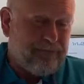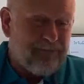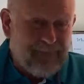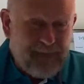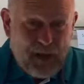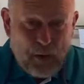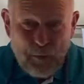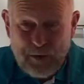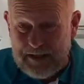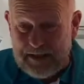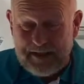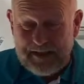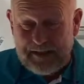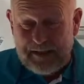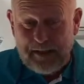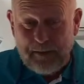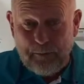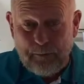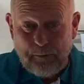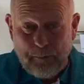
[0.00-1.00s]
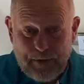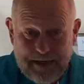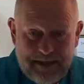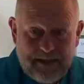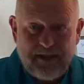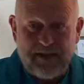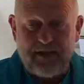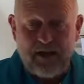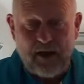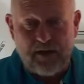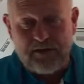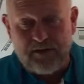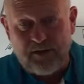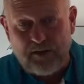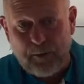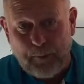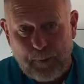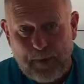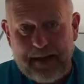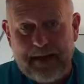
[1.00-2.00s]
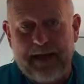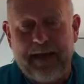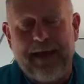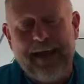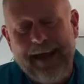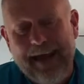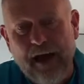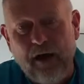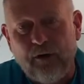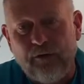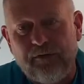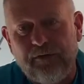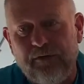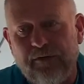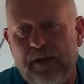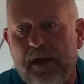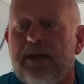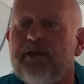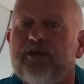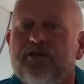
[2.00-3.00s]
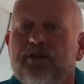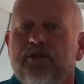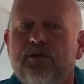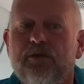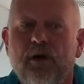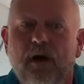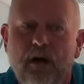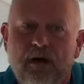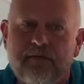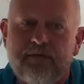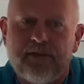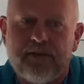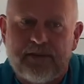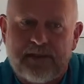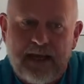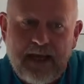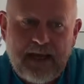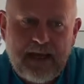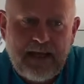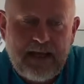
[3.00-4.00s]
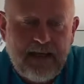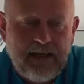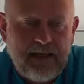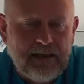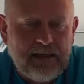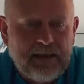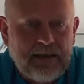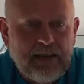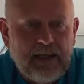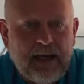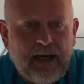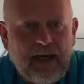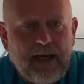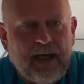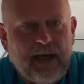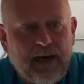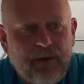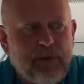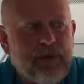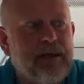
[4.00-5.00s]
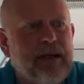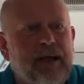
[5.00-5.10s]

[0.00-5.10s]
Which brings us on to the big health issue of the day. We are